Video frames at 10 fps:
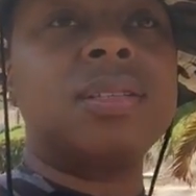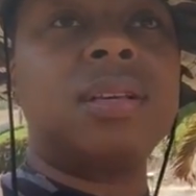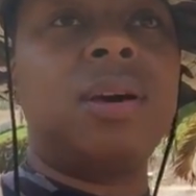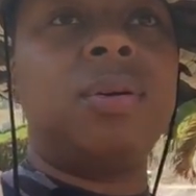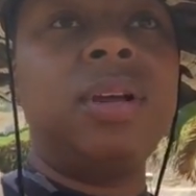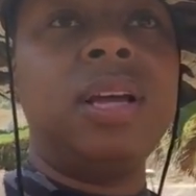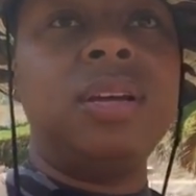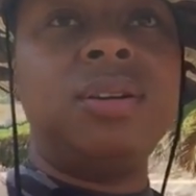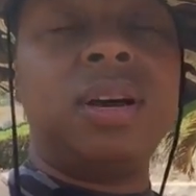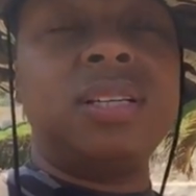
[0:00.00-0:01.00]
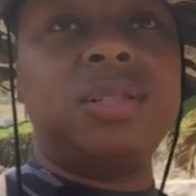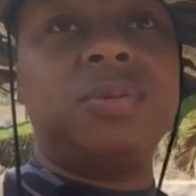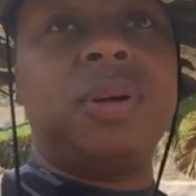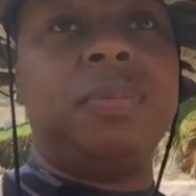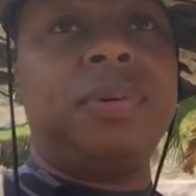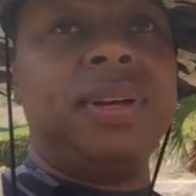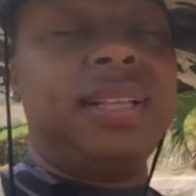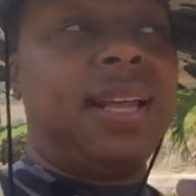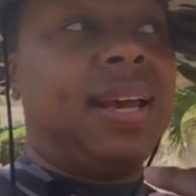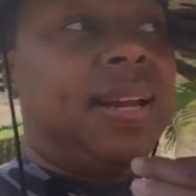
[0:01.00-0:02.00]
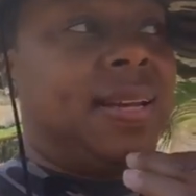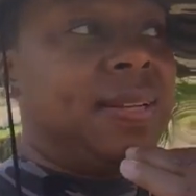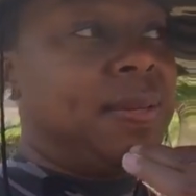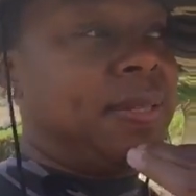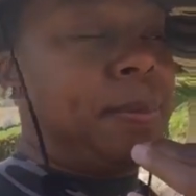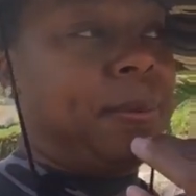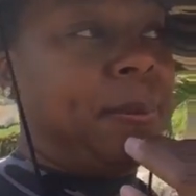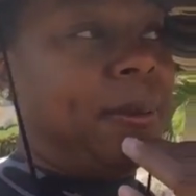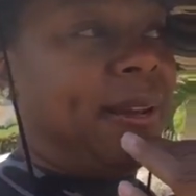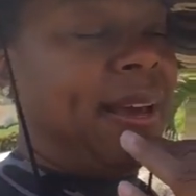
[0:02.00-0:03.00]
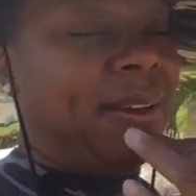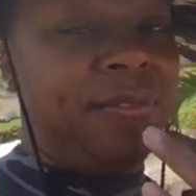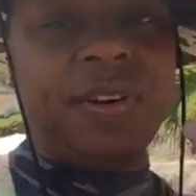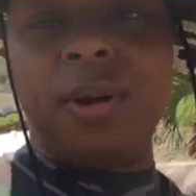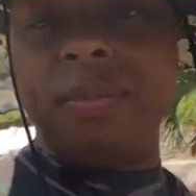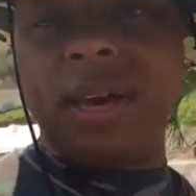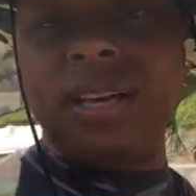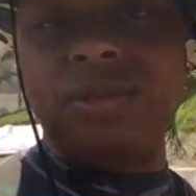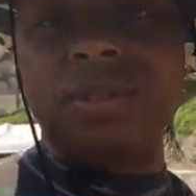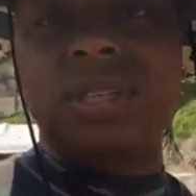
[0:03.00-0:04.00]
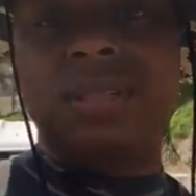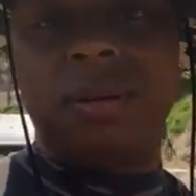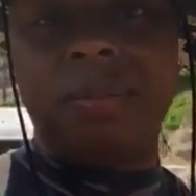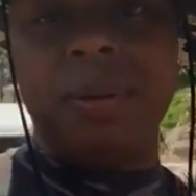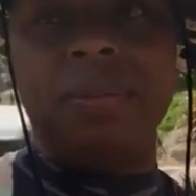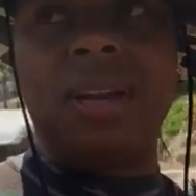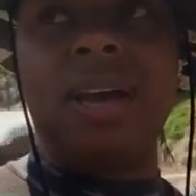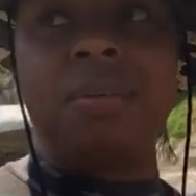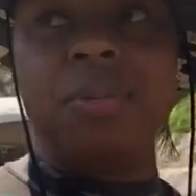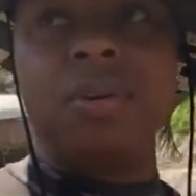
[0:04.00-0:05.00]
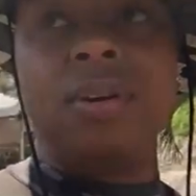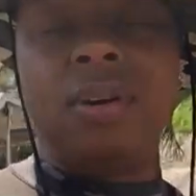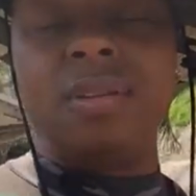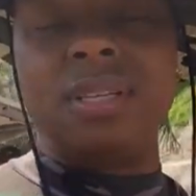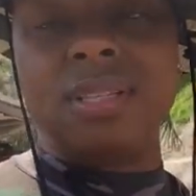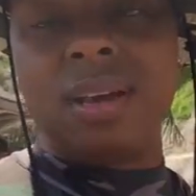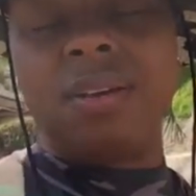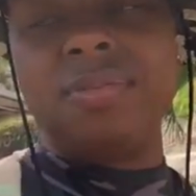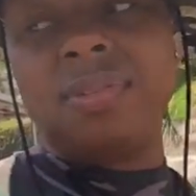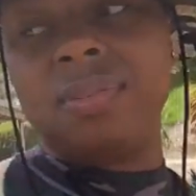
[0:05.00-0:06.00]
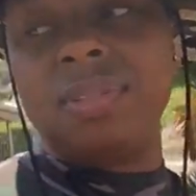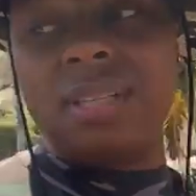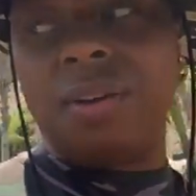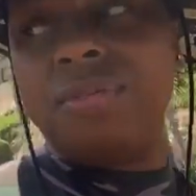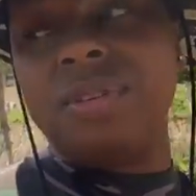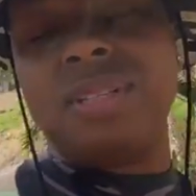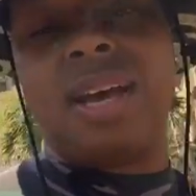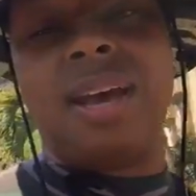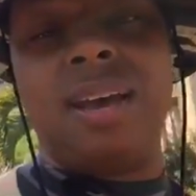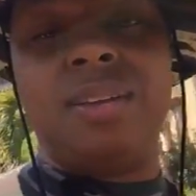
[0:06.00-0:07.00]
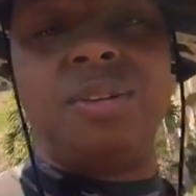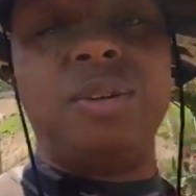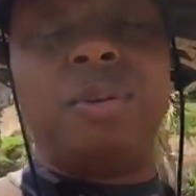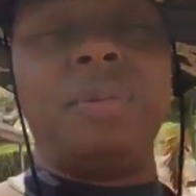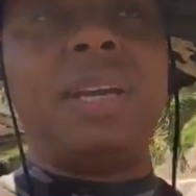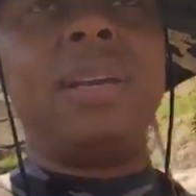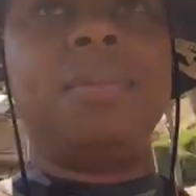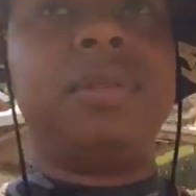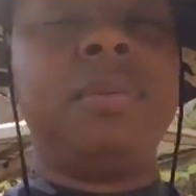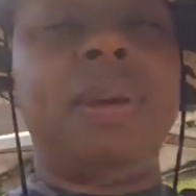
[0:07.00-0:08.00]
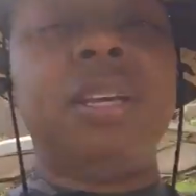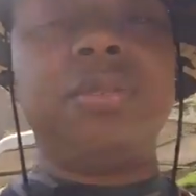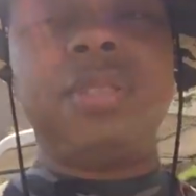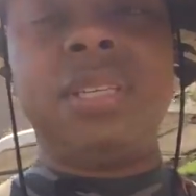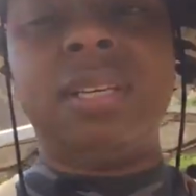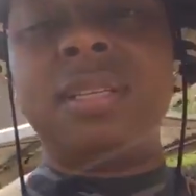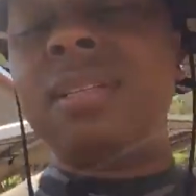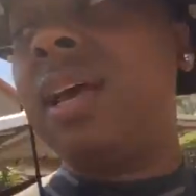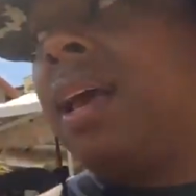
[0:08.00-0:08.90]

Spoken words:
So, you know, I just want to point that out. I know some people like a firm mattress and some people like more on the softer side, you know, when it comes to mattresses.